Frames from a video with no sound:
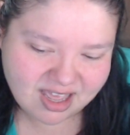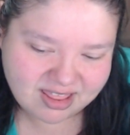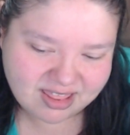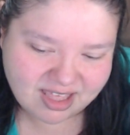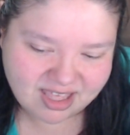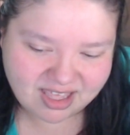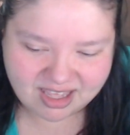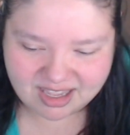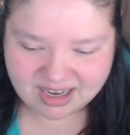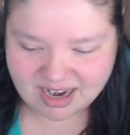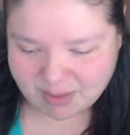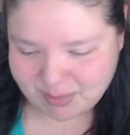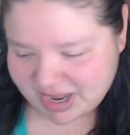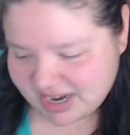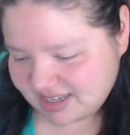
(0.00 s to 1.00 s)
then
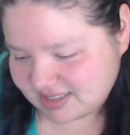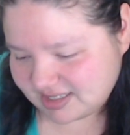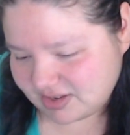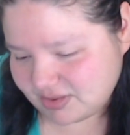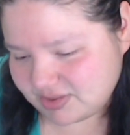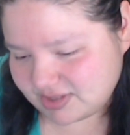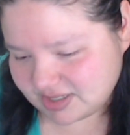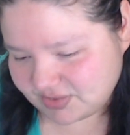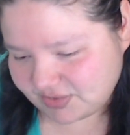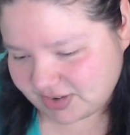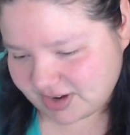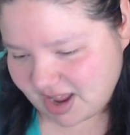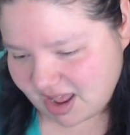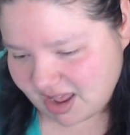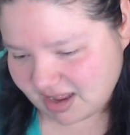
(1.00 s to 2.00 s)
I made excuses for
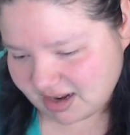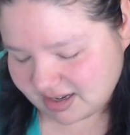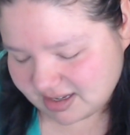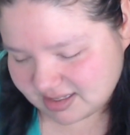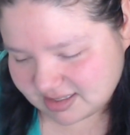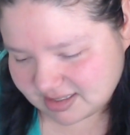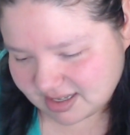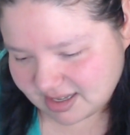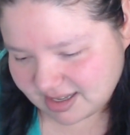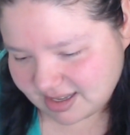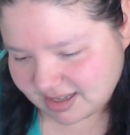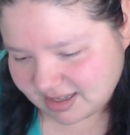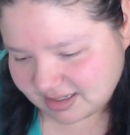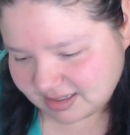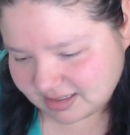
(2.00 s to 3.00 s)
not, because
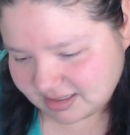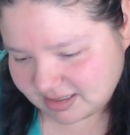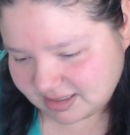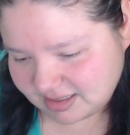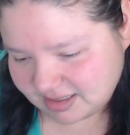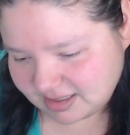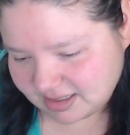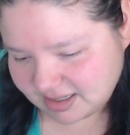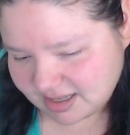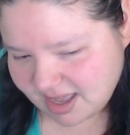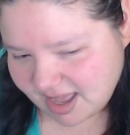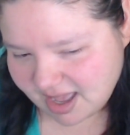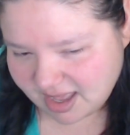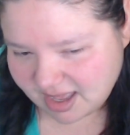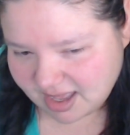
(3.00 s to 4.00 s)

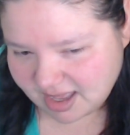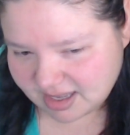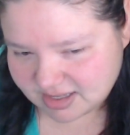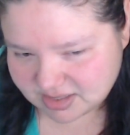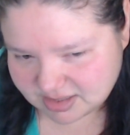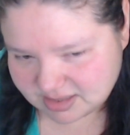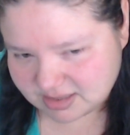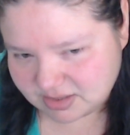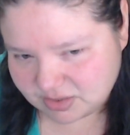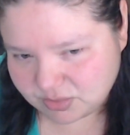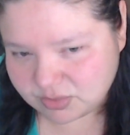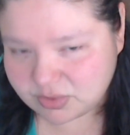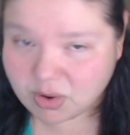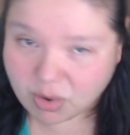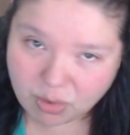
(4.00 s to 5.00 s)
as
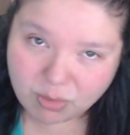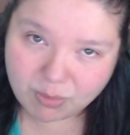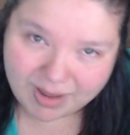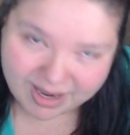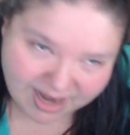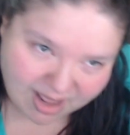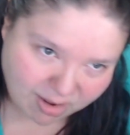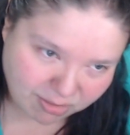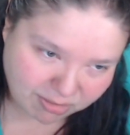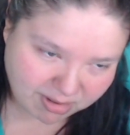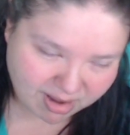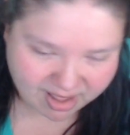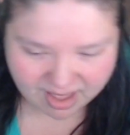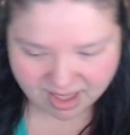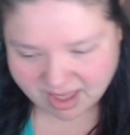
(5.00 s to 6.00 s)
you know by now,
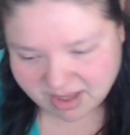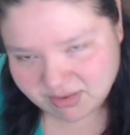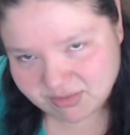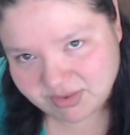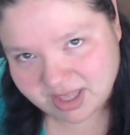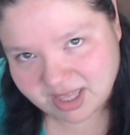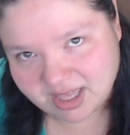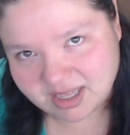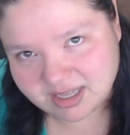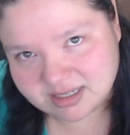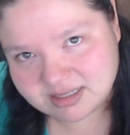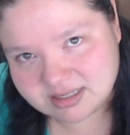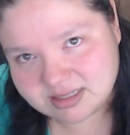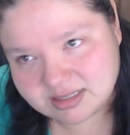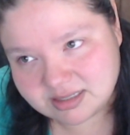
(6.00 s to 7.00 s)
I have a
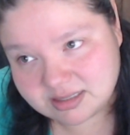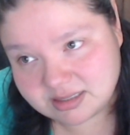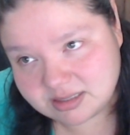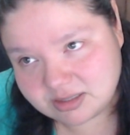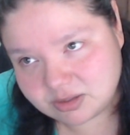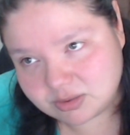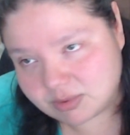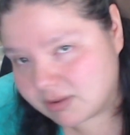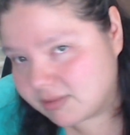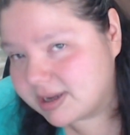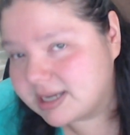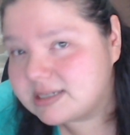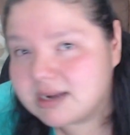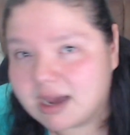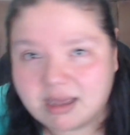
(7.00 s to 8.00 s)

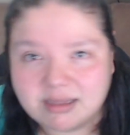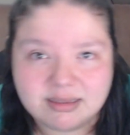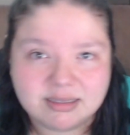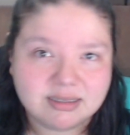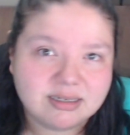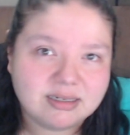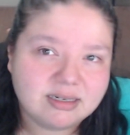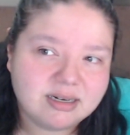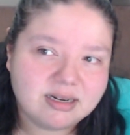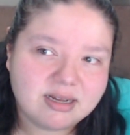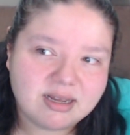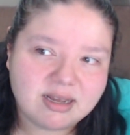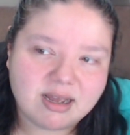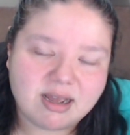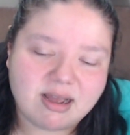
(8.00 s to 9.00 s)
growing toddler,
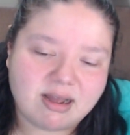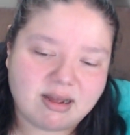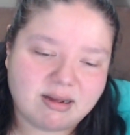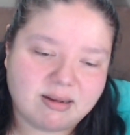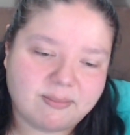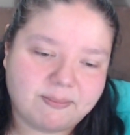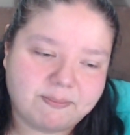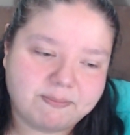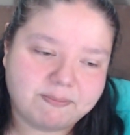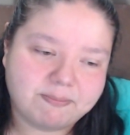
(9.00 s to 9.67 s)
and